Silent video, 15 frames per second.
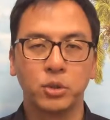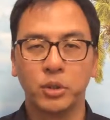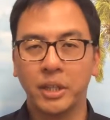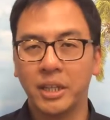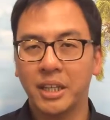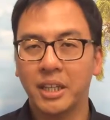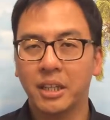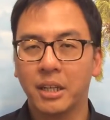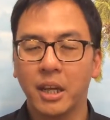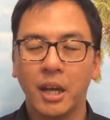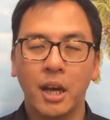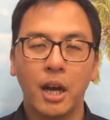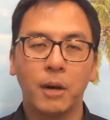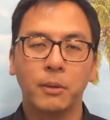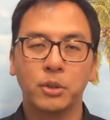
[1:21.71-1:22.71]
do they eat?
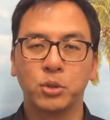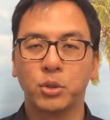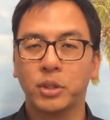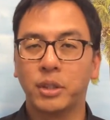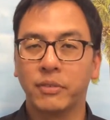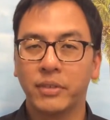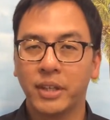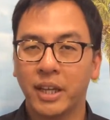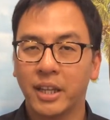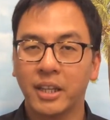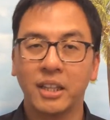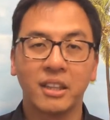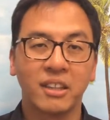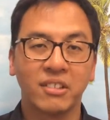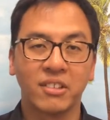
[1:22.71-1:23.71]
How much do they defecate?
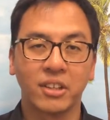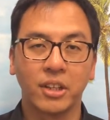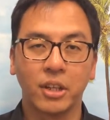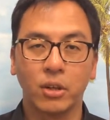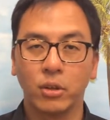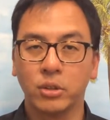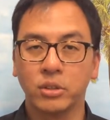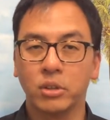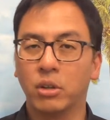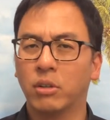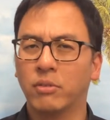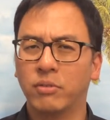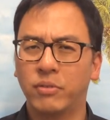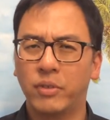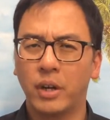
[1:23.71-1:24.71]
And things like that. All is
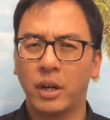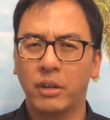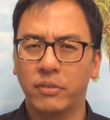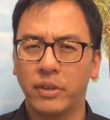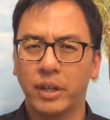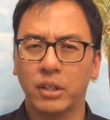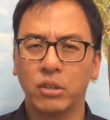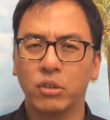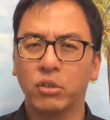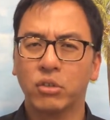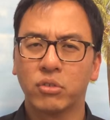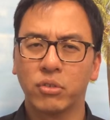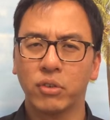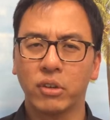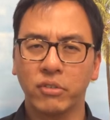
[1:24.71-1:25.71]
all very
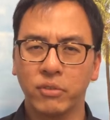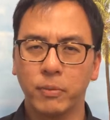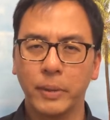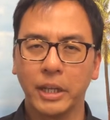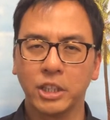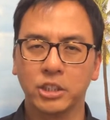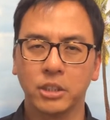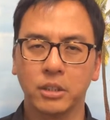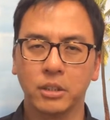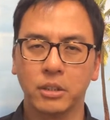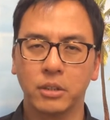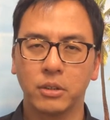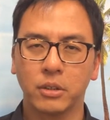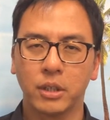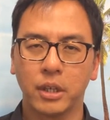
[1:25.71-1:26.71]
useful information,
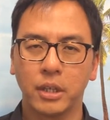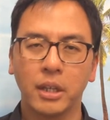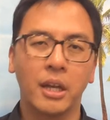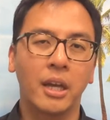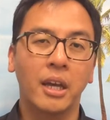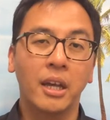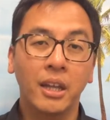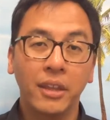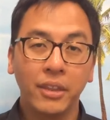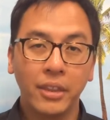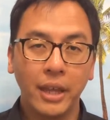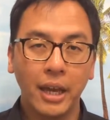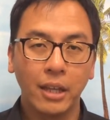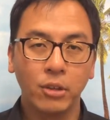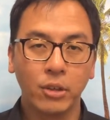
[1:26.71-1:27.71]
okay?
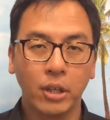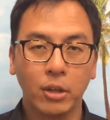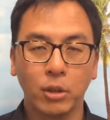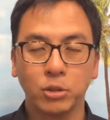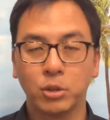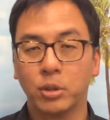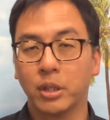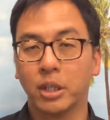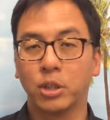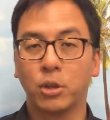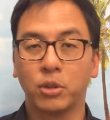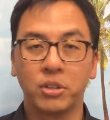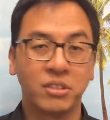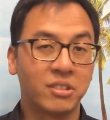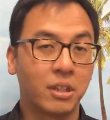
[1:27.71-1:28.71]
Then you can also look at the
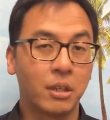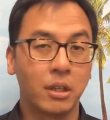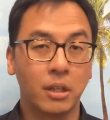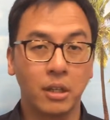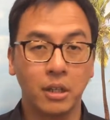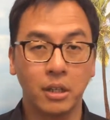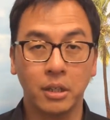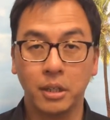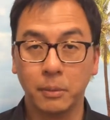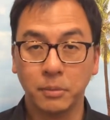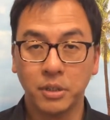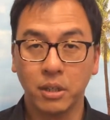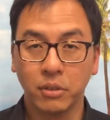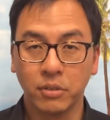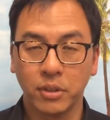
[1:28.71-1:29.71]
tortoise
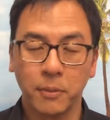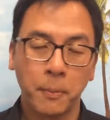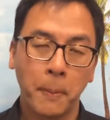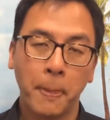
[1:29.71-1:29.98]
themselves.